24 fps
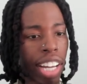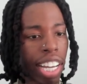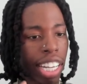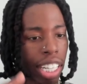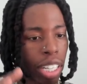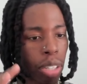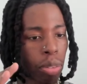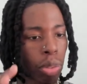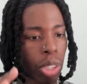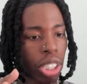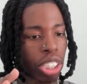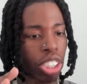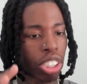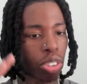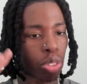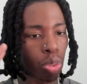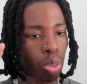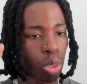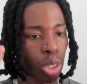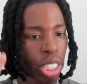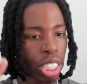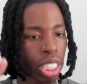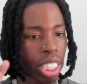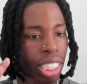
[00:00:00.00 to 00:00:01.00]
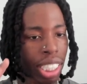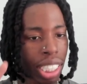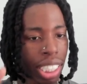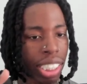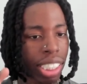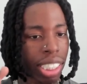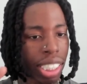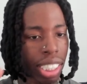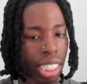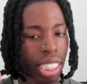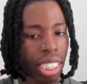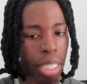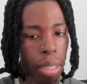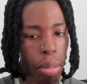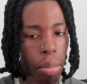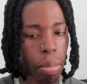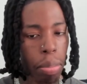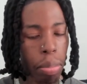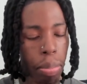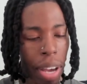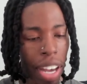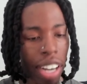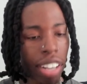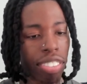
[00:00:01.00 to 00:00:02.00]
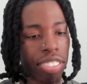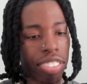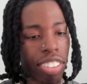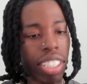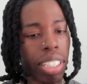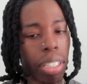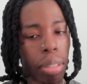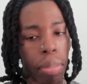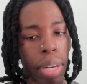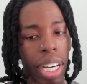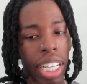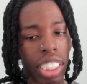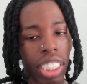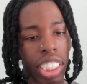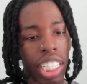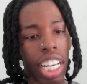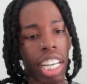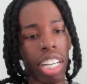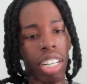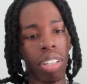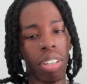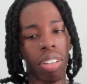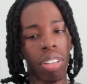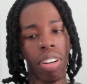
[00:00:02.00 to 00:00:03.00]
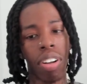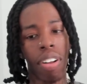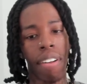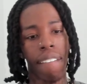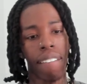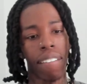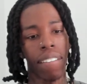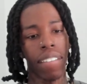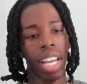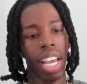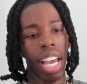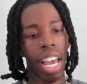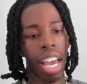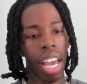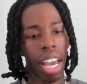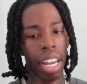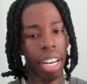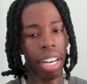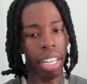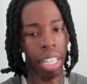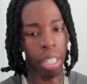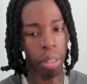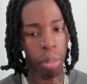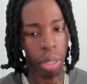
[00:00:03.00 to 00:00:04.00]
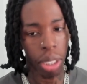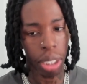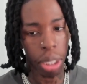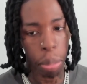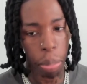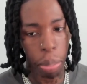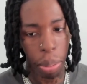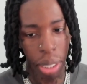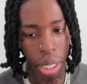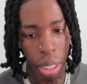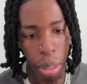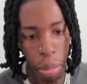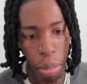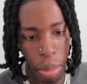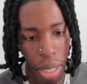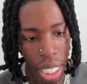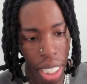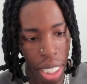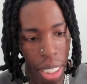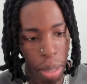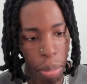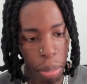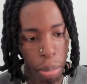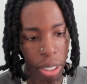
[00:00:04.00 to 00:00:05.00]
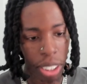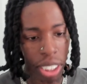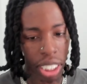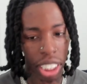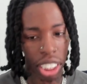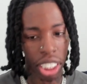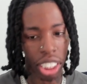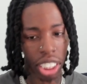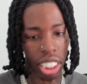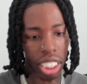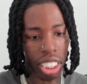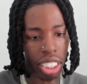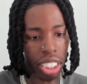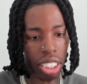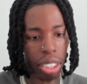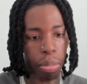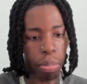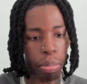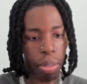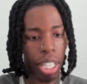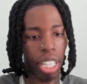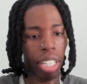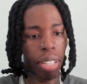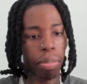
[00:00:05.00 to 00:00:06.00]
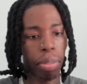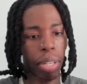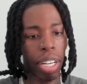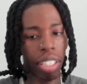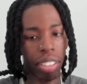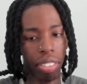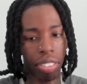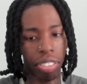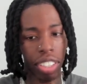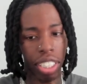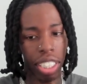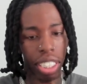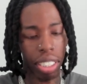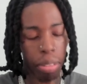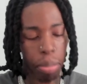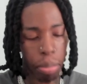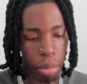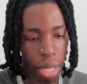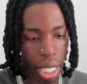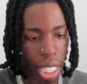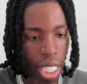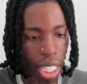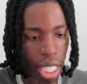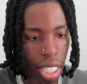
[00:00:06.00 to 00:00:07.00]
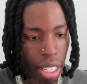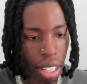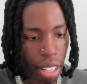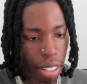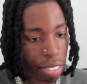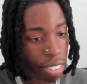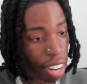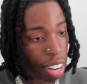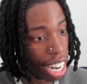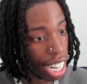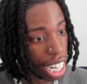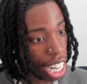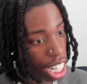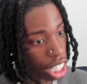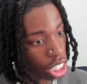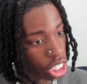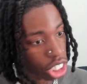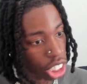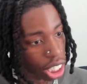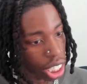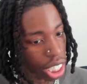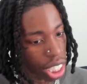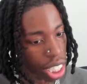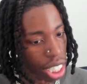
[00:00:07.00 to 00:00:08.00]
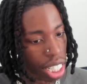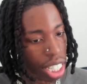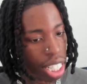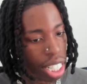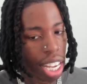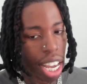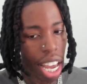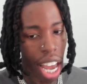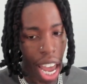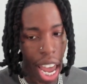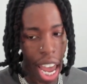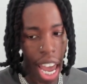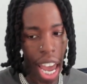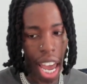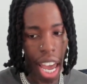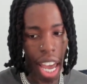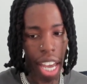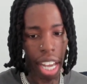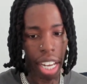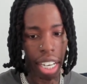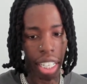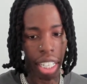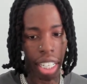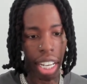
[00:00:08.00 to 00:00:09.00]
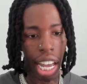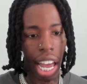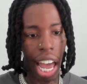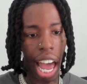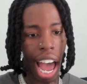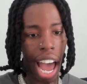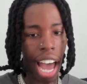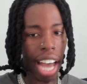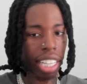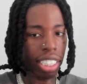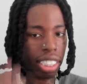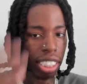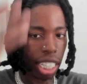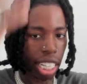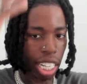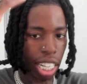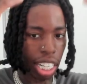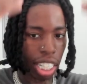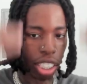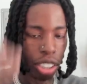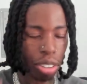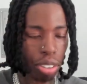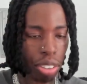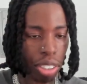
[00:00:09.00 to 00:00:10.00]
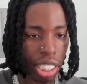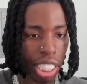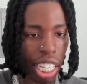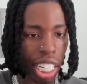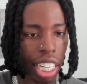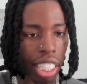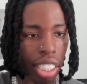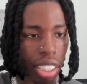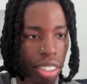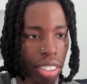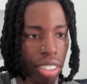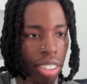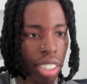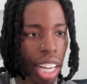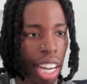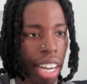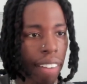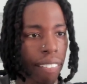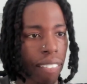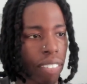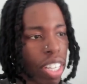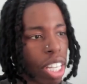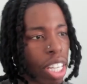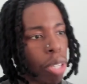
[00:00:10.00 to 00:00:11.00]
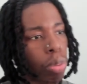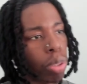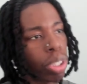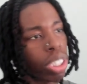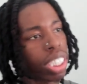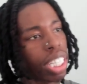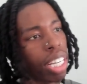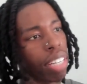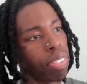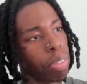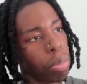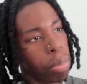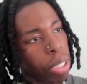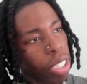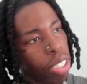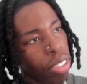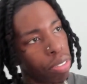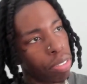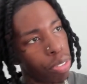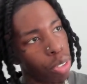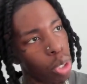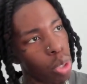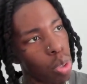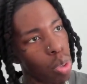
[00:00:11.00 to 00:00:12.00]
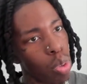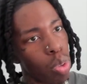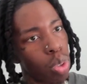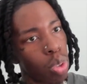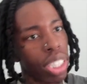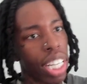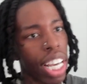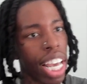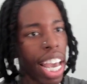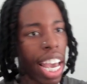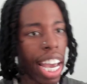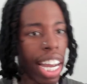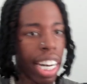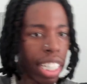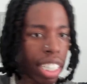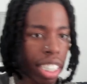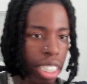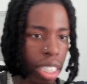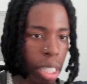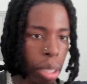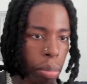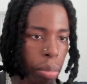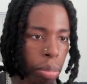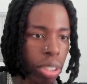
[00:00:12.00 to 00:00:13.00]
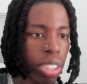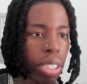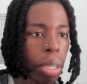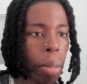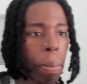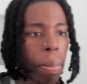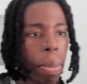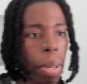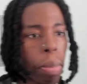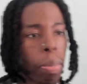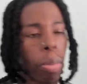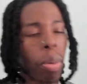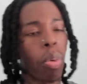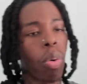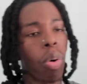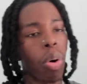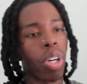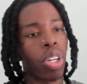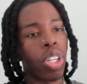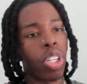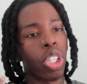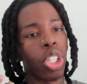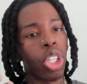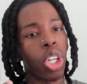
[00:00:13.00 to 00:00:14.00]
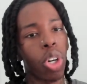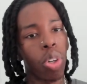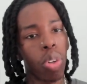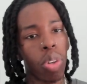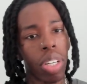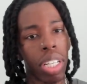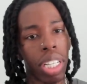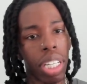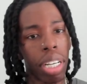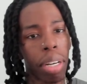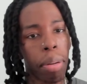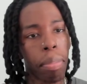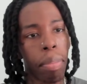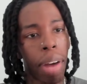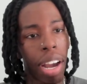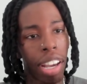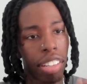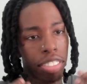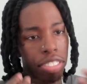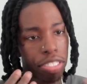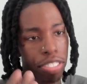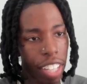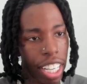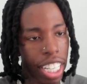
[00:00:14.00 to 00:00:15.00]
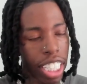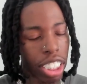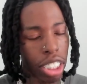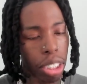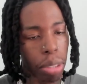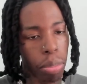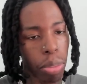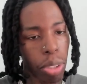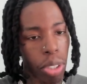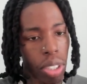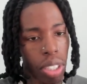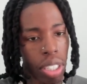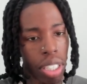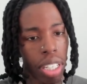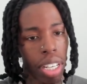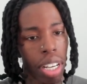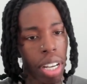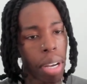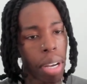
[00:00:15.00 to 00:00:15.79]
Like, it wasn't realistically benefiting my channel, and it wasn't putting me in a position to benefit me financially and as a creator. Like, it was giving me the views and the numbers, and people were knowing my face more.